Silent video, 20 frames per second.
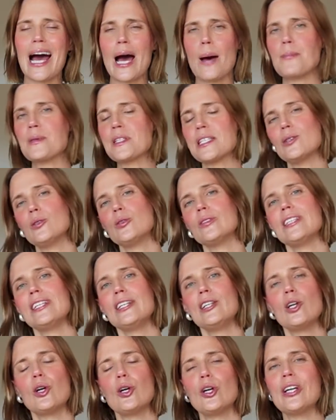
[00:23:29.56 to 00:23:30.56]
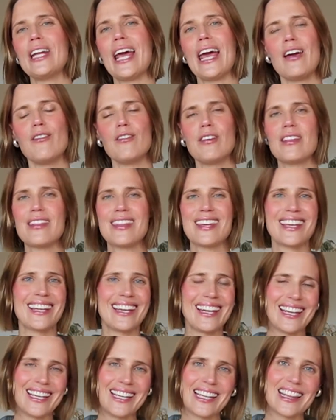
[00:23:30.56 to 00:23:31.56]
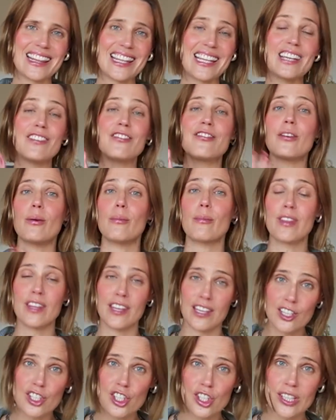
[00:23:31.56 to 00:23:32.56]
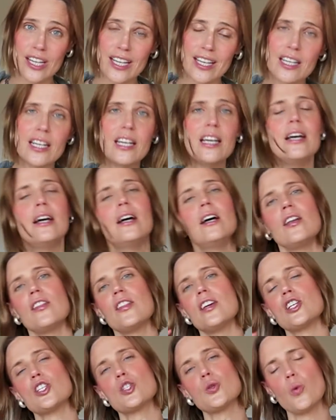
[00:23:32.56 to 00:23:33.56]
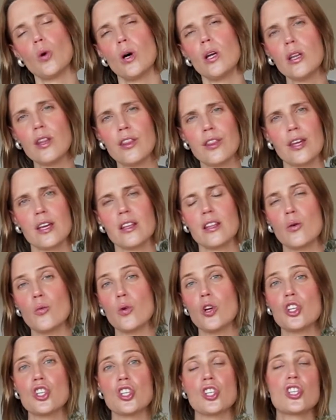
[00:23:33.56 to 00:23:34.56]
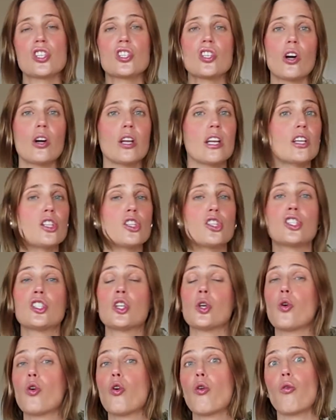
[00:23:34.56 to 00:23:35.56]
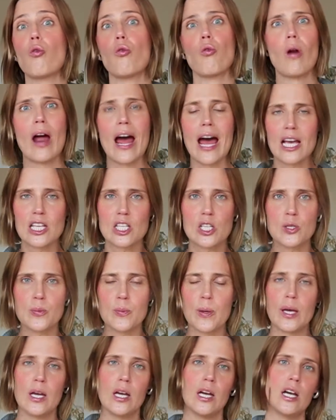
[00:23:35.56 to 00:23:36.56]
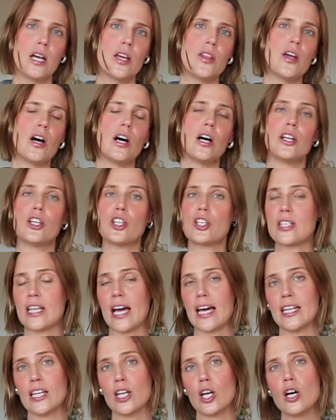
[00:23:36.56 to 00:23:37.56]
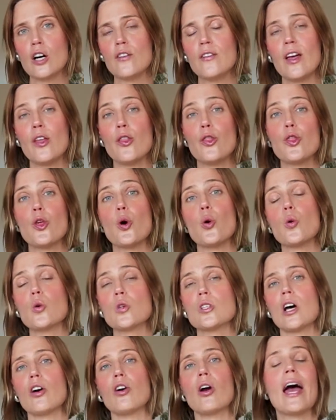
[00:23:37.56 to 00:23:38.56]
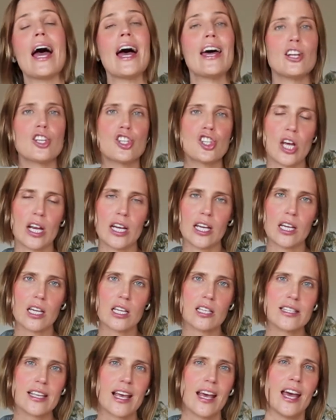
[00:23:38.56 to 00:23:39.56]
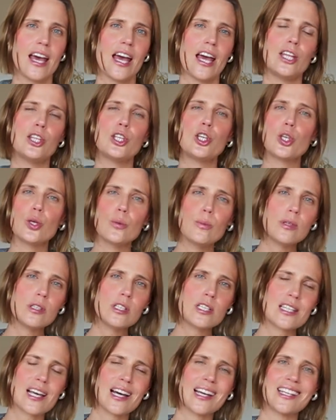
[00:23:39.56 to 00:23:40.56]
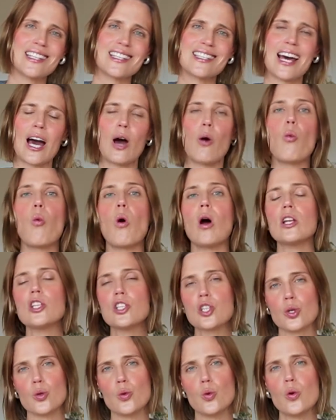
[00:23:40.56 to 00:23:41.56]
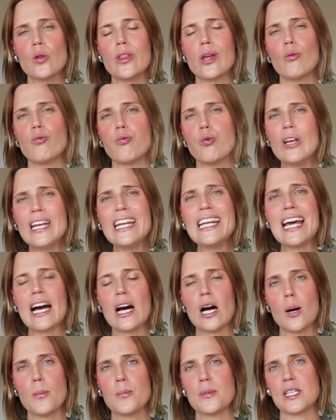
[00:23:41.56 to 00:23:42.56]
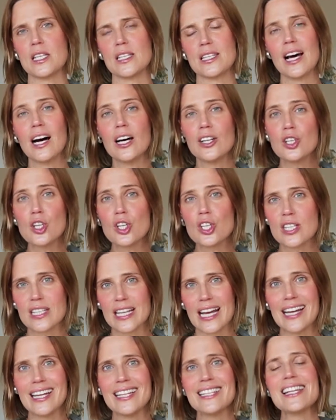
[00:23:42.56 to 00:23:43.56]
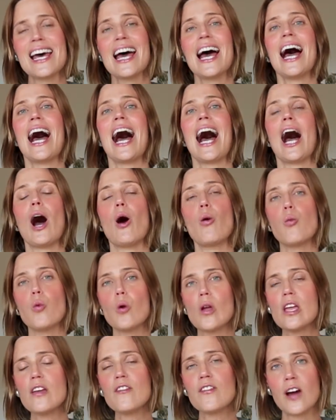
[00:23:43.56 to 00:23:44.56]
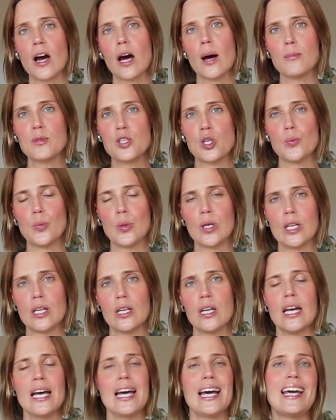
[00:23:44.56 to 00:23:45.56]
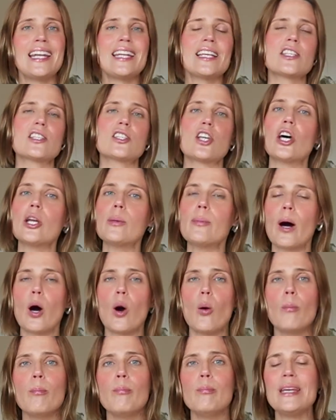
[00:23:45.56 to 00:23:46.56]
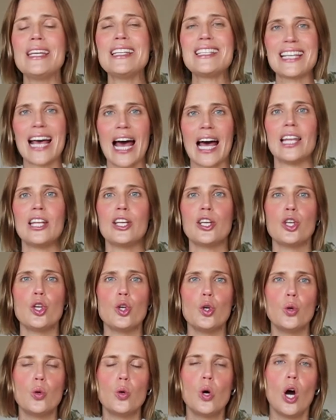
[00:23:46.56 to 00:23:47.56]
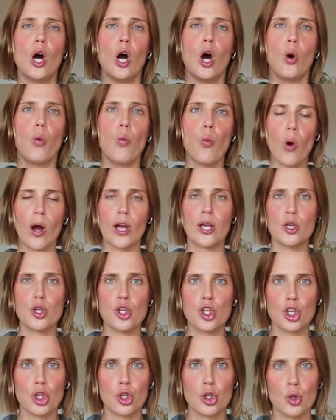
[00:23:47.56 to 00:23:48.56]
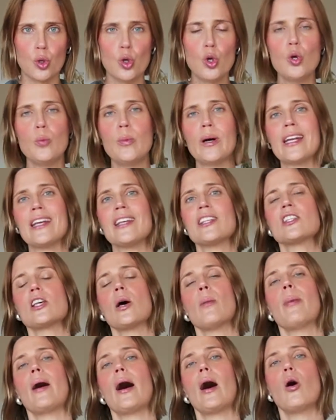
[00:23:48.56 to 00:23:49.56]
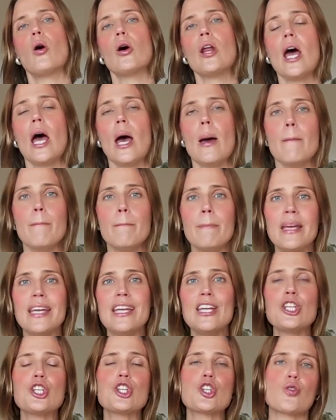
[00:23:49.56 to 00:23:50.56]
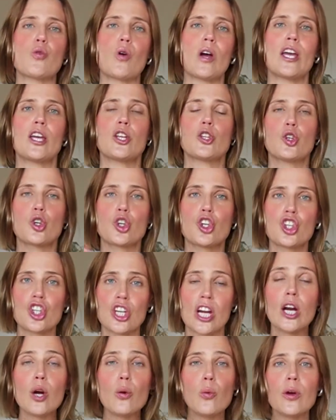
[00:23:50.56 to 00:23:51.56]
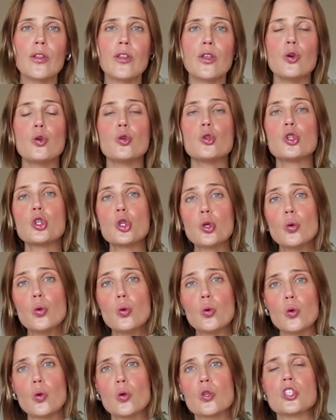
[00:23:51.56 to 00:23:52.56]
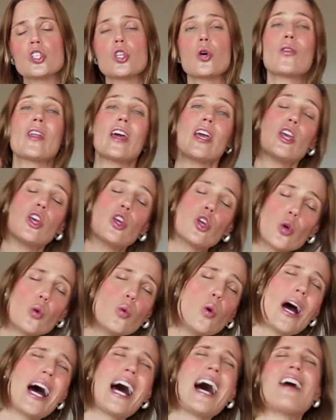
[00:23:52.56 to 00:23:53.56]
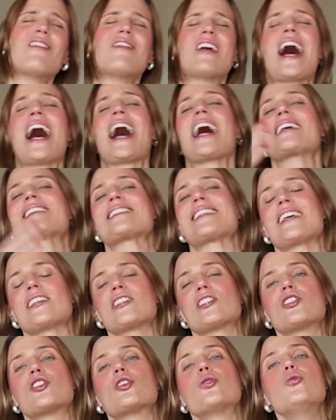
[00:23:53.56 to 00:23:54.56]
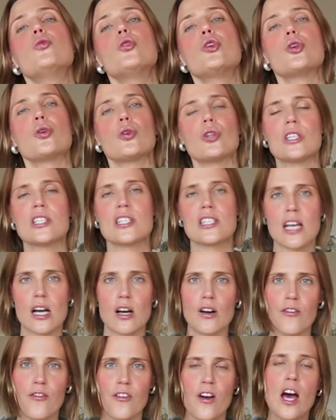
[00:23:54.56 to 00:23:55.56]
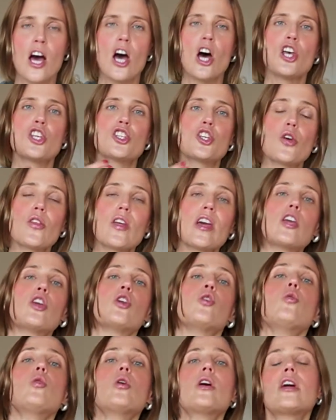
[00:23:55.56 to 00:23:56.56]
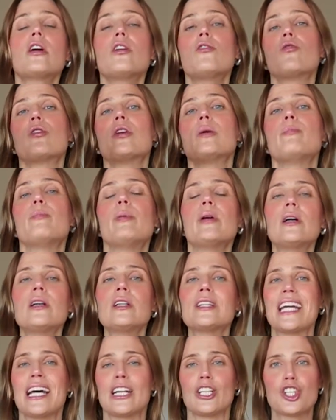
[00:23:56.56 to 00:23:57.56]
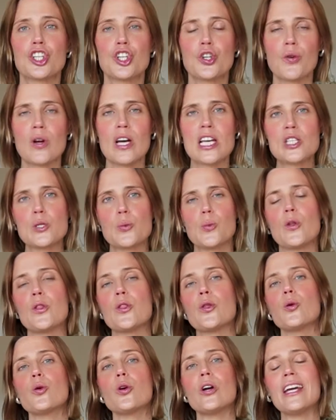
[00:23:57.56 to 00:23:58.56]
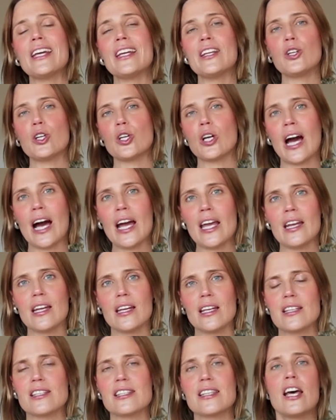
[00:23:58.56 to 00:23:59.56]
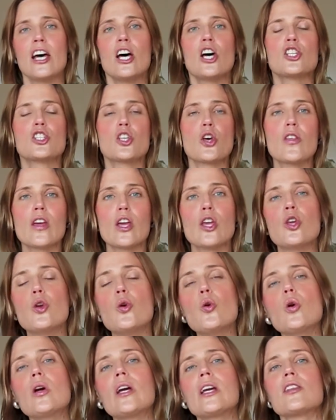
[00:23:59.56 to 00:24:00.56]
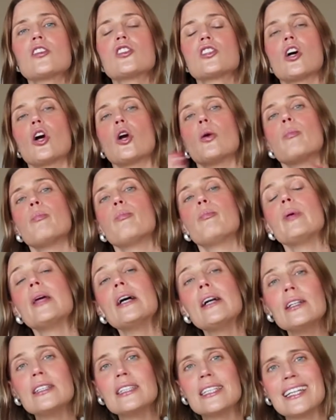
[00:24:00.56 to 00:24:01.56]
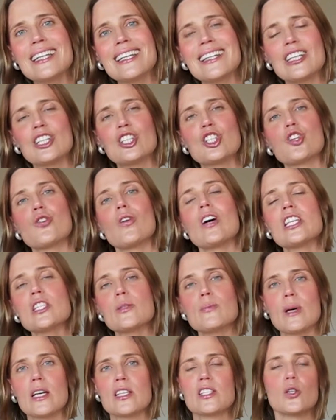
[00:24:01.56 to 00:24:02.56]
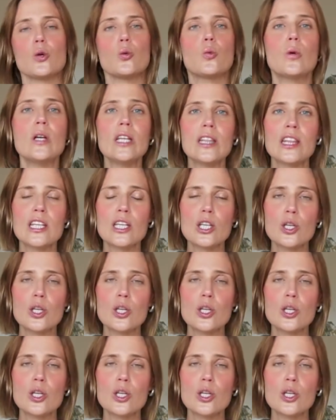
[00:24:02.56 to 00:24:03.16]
absolutely learn everything and anything from the internet, there's one thing that we're just starting to grasp the understanding of, and those are energetics. And human design is that one tool that really helps us understand how we've come to be. And it's not about me telling you what you should do, but it's about me trying to share with you tools so that you have access to yourself, so that you can rebuild that trust with your inner guidance, so that you can start building the trust muscle with the